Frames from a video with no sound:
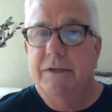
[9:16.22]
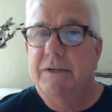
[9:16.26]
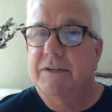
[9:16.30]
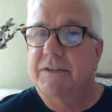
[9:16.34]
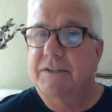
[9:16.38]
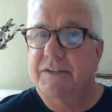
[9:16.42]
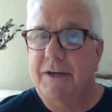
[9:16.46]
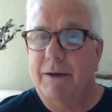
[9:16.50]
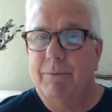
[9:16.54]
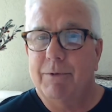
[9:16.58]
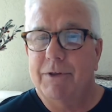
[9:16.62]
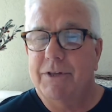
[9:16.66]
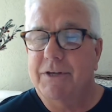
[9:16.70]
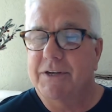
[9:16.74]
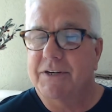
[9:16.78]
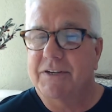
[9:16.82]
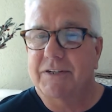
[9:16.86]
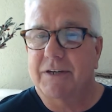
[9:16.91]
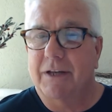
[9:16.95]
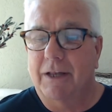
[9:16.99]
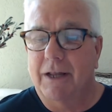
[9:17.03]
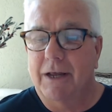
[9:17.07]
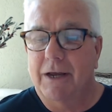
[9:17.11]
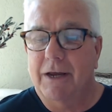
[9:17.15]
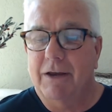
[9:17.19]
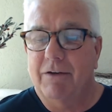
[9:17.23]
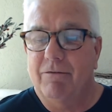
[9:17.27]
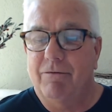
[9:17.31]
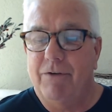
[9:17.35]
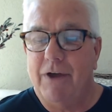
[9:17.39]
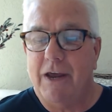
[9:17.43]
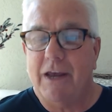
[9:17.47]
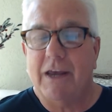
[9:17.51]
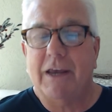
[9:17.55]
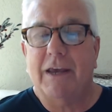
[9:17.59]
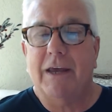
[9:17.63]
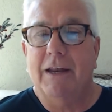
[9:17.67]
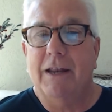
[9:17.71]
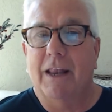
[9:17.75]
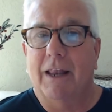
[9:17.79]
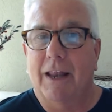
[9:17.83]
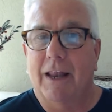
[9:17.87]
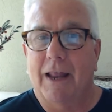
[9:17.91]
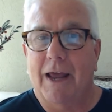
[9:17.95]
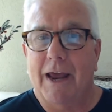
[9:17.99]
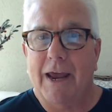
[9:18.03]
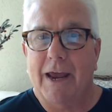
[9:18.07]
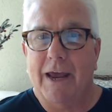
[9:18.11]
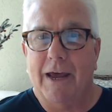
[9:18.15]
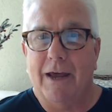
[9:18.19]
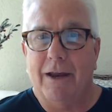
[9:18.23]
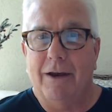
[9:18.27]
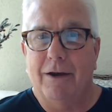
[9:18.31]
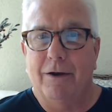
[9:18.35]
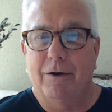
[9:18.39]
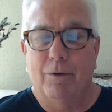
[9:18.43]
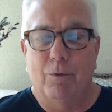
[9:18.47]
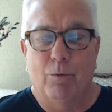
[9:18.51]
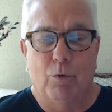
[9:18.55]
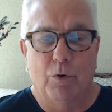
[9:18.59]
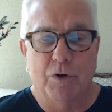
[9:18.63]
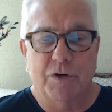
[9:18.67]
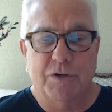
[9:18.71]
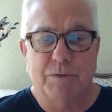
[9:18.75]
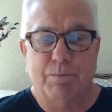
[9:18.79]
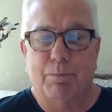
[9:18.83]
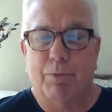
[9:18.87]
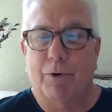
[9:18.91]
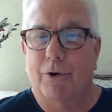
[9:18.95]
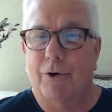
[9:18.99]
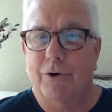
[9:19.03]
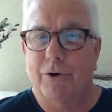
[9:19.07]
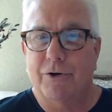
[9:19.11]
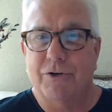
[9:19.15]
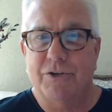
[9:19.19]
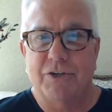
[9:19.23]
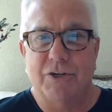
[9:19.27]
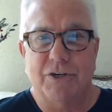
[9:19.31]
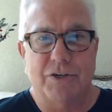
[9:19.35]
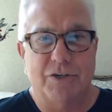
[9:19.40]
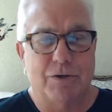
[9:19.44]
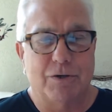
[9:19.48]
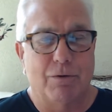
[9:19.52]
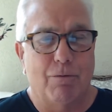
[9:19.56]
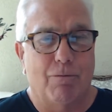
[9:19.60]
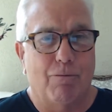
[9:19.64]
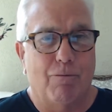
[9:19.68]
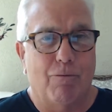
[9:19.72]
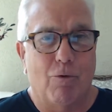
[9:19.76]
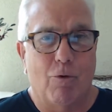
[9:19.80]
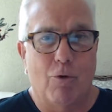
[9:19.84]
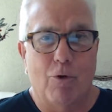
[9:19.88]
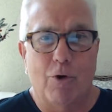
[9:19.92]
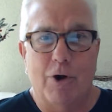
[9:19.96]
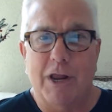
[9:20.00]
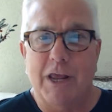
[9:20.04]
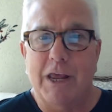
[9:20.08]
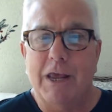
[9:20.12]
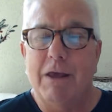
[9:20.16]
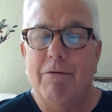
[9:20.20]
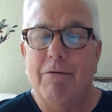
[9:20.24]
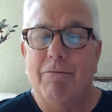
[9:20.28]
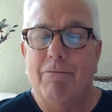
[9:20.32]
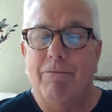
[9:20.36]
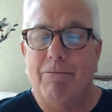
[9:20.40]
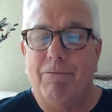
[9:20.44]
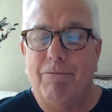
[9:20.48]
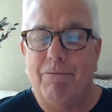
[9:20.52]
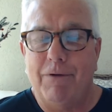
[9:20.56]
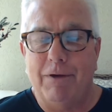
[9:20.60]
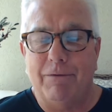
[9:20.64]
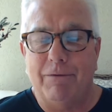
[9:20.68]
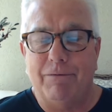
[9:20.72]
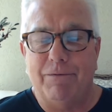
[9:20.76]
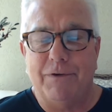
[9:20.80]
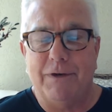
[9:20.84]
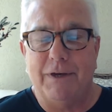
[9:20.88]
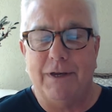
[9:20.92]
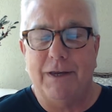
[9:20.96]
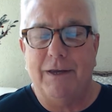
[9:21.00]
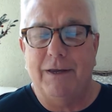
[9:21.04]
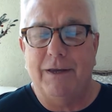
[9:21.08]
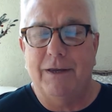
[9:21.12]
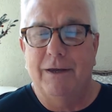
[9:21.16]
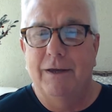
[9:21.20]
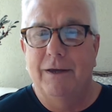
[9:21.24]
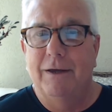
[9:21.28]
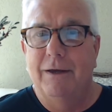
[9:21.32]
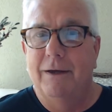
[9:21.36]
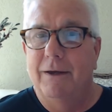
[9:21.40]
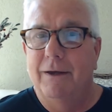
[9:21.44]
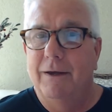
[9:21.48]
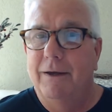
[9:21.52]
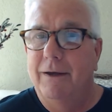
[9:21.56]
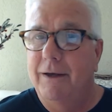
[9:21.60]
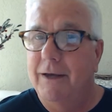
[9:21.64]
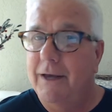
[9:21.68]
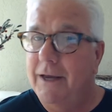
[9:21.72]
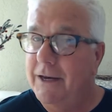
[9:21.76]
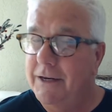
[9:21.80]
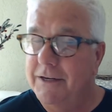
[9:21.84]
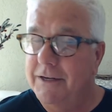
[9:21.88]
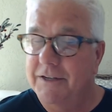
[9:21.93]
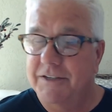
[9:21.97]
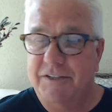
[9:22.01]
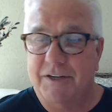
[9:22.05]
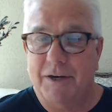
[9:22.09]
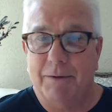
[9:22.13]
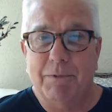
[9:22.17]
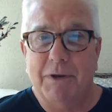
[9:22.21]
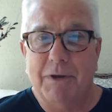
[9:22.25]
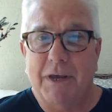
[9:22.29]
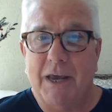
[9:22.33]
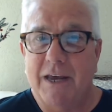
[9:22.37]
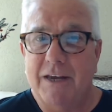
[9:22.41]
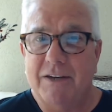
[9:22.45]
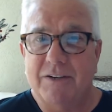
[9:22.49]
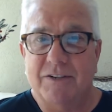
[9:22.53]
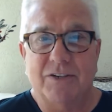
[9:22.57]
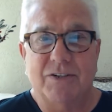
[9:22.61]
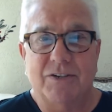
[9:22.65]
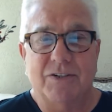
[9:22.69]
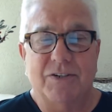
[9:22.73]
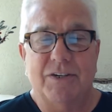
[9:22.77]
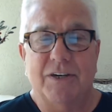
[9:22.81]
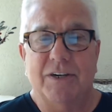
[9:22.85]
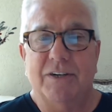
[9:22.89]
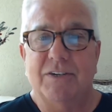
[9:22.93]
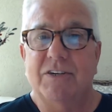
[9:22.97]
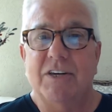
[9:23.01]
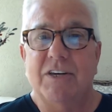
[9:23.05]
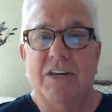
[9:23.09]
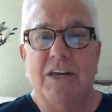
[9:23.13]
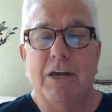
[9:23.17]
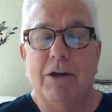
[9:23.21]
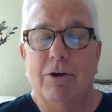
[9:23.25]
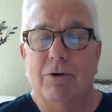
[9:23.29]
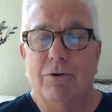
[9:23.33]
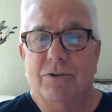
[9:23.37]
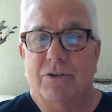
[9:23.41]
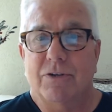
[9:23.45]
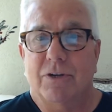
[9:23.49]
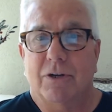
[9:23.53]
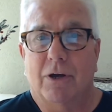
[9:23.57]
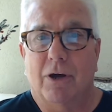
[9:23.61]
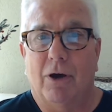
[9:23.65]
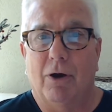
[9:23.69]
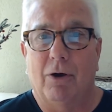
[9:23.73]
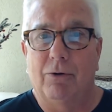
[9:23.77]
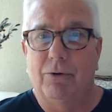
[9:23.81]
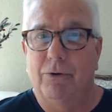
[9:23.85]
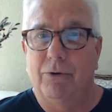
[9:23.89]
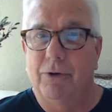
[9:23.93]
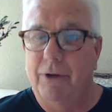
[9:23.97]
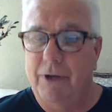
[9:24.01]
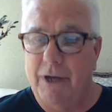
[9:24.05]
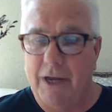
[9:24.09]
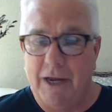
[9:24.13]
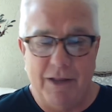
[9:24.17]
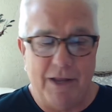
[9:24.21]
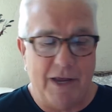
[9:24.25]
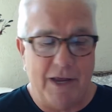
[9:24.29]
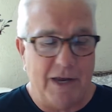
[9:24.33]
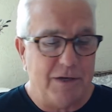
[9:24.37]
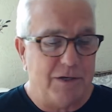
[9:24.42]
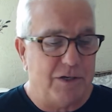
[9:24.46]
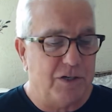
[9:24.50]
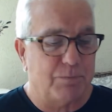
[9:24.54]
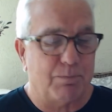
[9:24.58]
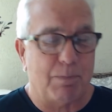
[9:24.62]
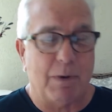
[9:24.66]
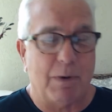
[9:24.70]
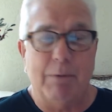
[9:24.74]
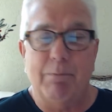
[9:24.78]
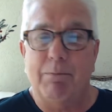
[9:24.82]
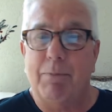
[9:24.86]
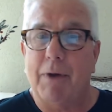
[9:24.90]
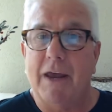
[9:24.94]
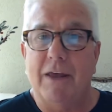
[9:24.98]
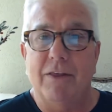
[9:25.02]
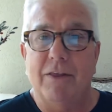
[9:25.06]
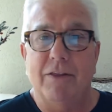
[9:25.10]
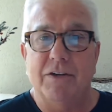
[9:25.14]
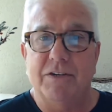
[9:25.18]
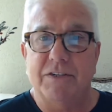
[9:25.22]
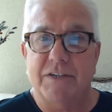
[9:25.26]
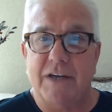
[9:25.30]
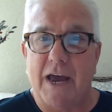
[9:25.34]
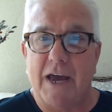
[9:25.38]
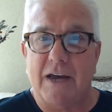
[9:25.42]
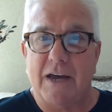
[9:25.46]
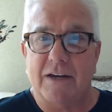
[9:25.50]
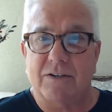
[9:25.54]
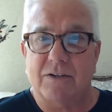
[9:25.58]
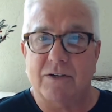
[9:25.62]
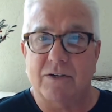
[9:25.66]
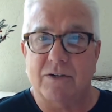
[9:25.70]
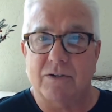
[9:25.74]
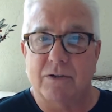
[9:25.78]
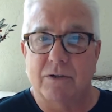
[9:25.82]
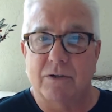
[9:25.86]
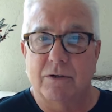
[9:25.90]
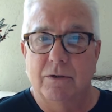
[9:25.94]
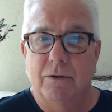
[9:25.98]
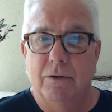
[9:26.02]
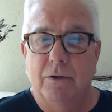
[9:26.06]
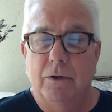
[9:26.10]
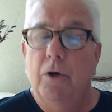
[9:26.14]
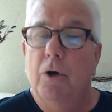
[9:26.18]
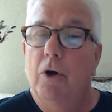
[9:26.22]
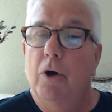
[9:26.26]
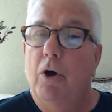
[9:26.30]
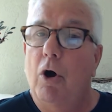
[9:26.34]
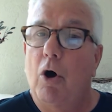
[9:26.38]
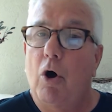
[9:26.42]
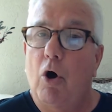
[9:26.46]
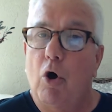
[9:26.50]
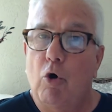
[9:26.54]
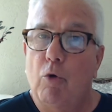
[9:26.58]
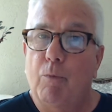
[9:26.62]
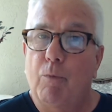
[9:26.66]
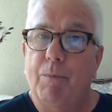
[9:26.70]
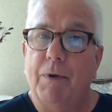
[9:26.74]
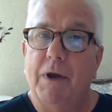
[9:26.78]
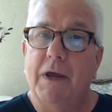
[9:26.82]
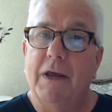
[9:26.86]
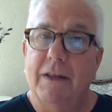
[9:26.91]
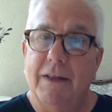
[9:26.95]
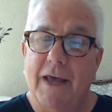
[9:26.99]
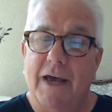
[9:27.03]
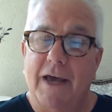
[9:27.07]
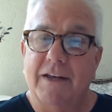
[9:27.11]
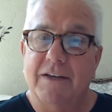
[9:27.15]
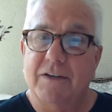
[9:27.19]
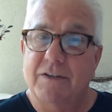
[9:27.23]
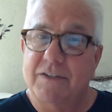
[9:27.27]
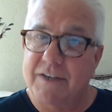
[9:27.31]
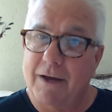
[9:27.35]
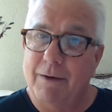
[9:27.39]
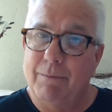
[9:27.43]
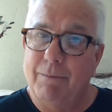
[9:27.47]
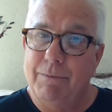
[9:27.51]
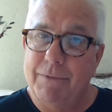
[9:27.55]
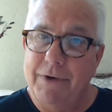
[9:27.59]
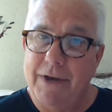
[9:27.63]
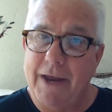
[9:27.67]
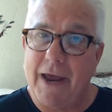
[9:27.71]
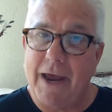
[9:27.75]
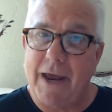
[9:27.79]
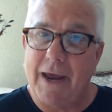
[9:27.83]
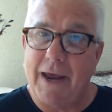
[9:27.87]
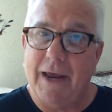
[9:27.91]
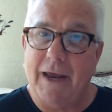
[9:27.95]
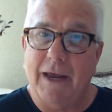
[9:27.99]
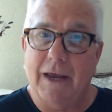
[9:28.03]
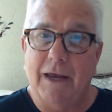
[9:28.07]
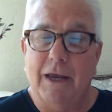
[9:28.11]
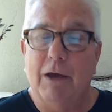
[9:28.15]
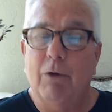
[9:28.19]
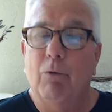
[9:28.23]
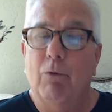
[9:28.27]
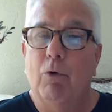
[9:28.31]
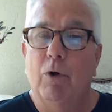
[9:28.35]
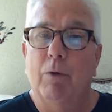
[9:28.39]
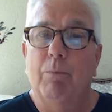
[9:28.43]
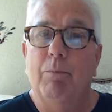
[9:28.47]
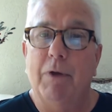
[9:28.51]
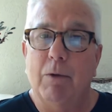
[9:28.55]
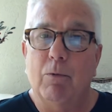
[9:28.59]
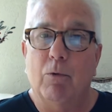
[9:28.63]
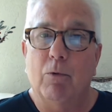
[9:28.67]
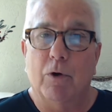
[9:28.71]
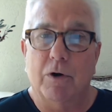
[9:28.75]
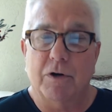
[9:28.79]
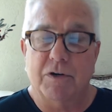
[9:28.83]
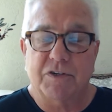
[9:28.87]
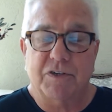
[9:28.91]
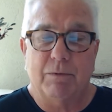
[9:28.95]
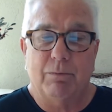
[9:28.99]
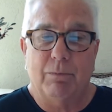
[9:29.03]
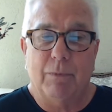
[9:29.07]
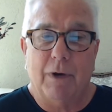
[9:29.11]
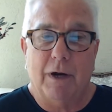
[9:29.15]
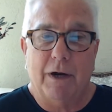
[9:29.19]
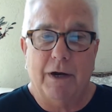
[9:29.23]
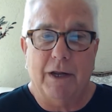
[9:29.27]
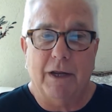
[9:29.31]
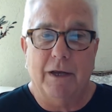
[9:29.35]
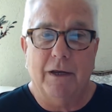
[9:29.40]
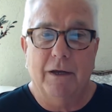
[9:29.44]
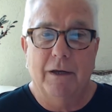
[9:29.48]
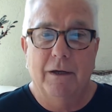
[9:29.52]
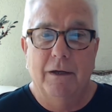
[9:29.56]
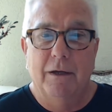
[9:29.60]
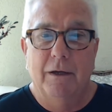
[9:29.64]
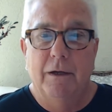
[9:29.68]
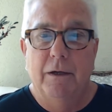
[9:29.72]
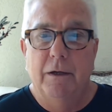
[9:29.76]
Some of this vacant land was purchased 40, 50, and in some cases 60 years ago, and they just been paying the taxes, hoping that someday it would be worth some money.